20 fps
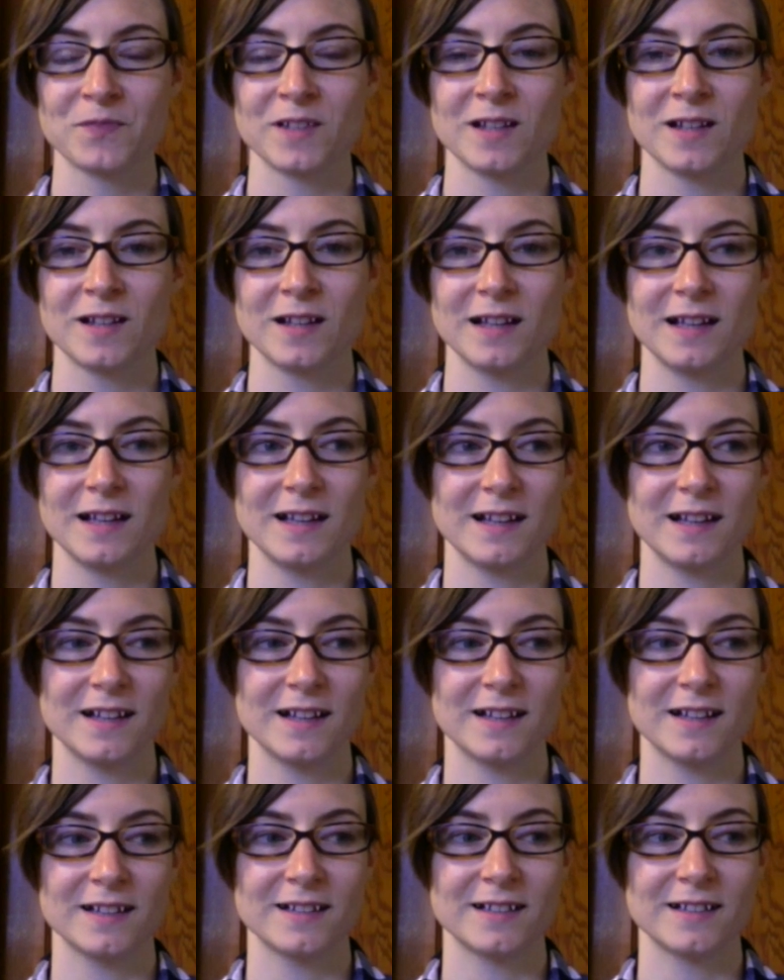
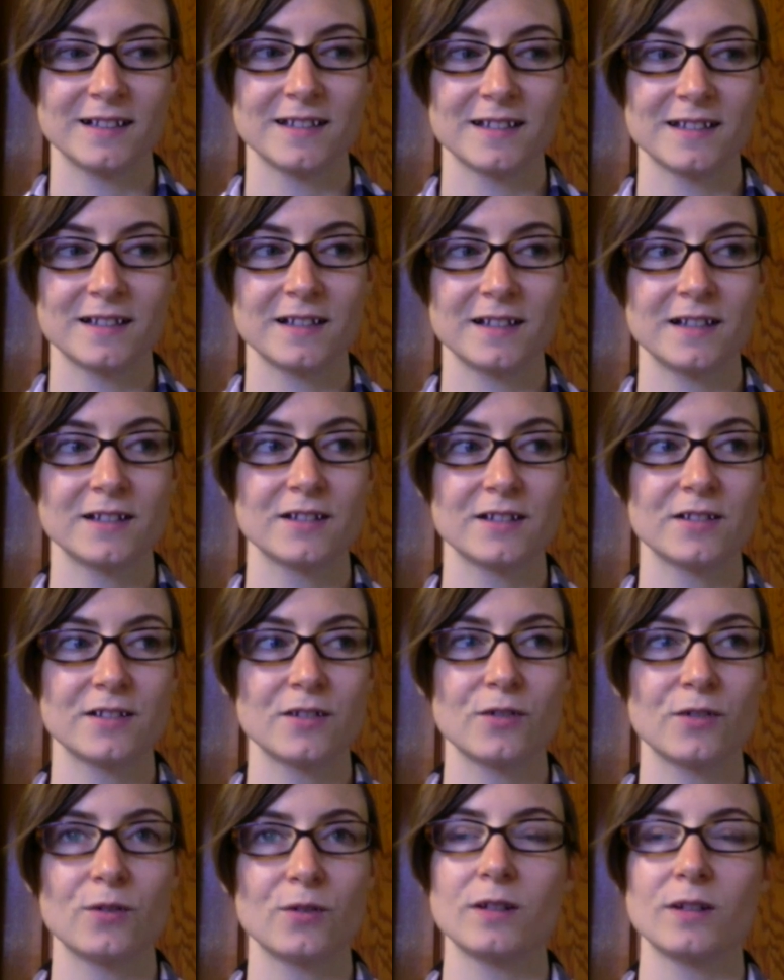Mm-hmm. And
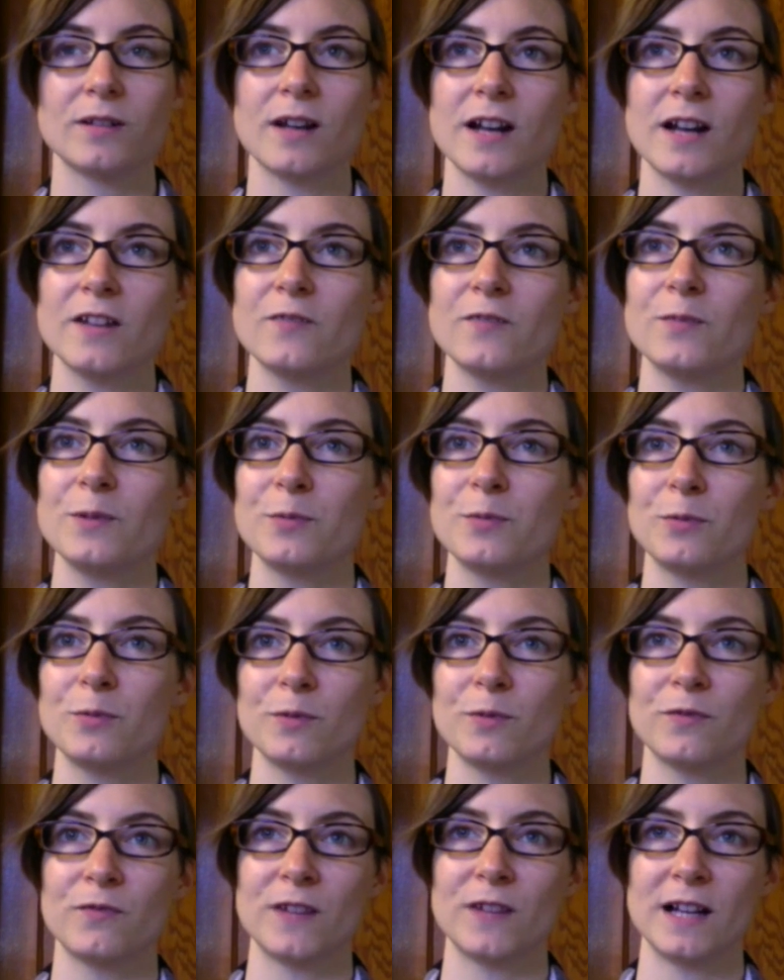so a lot of people
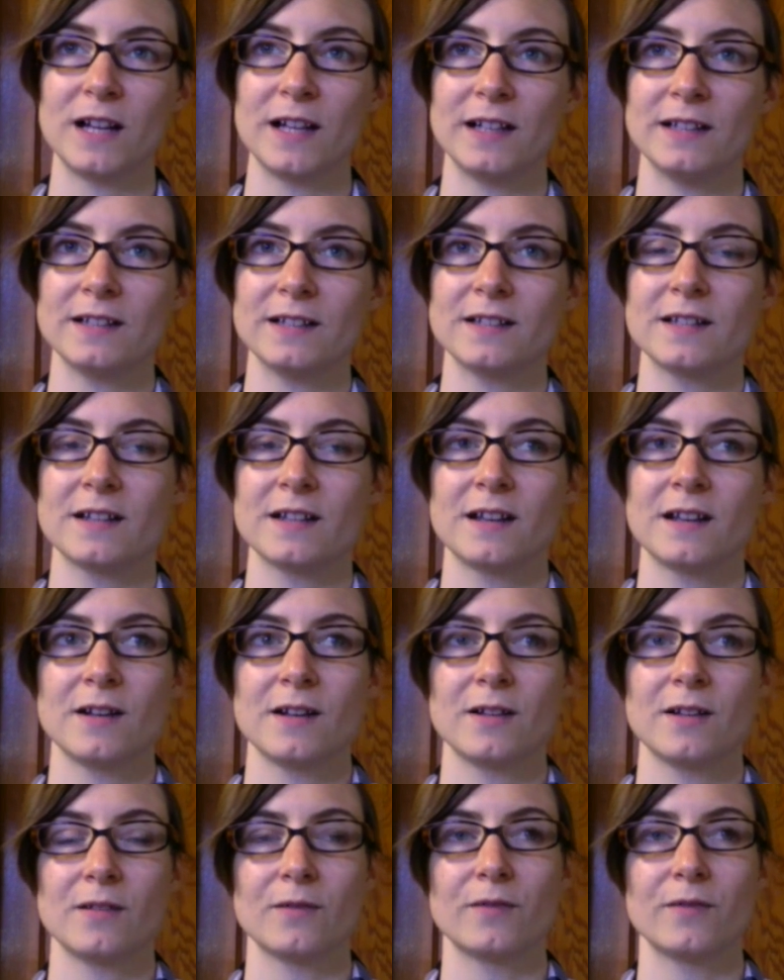will find
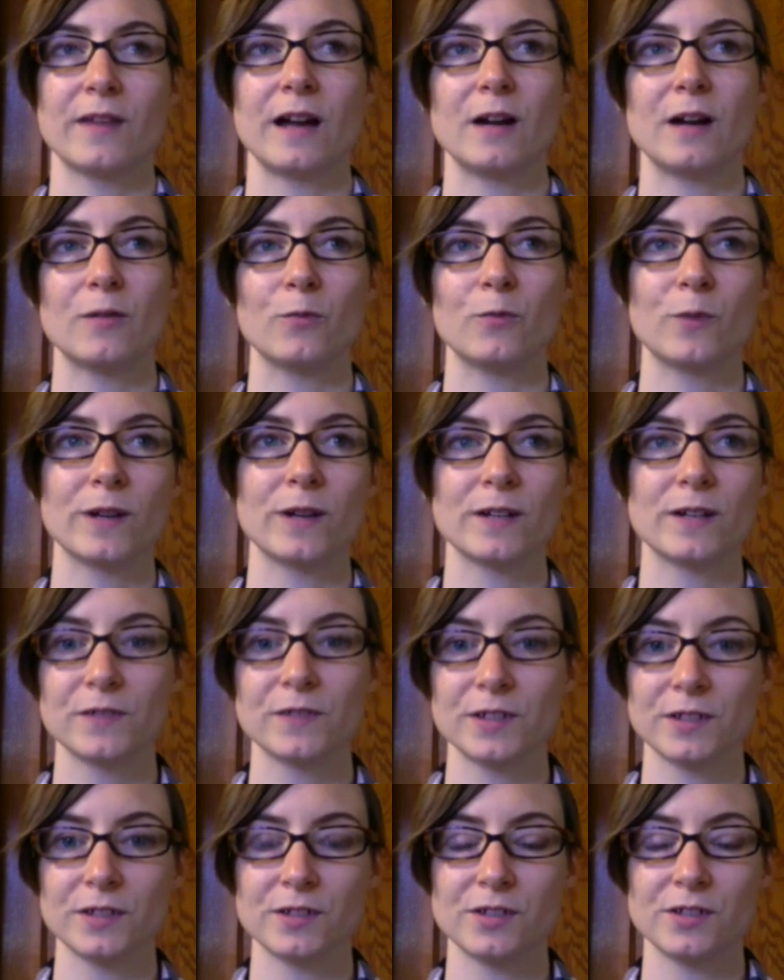that whatever
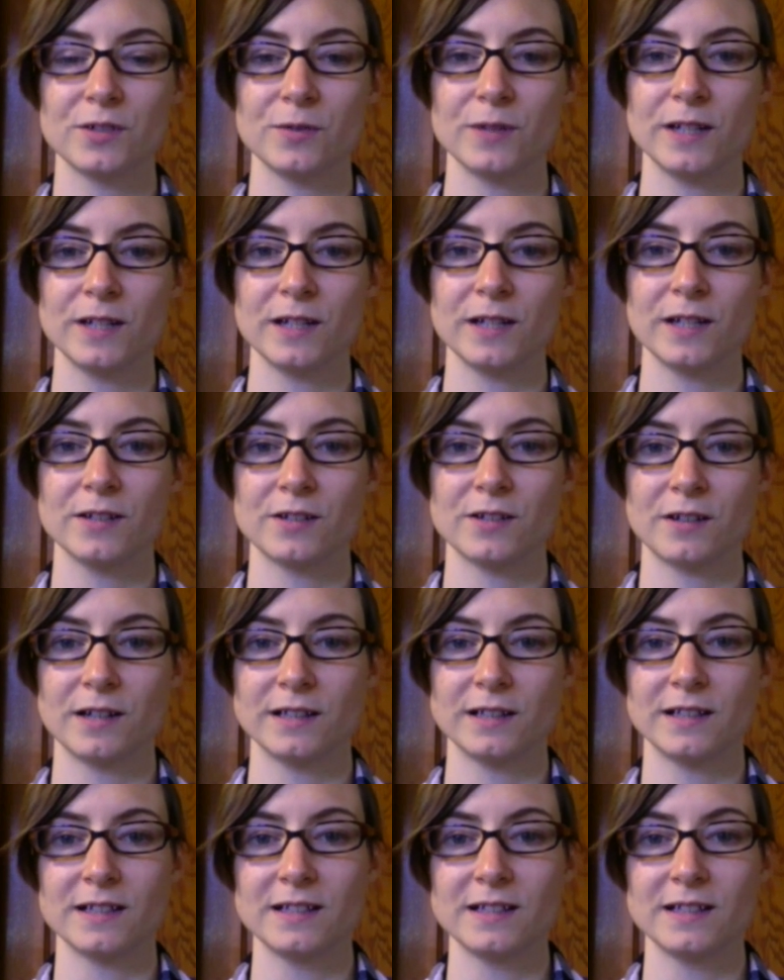they're doing during the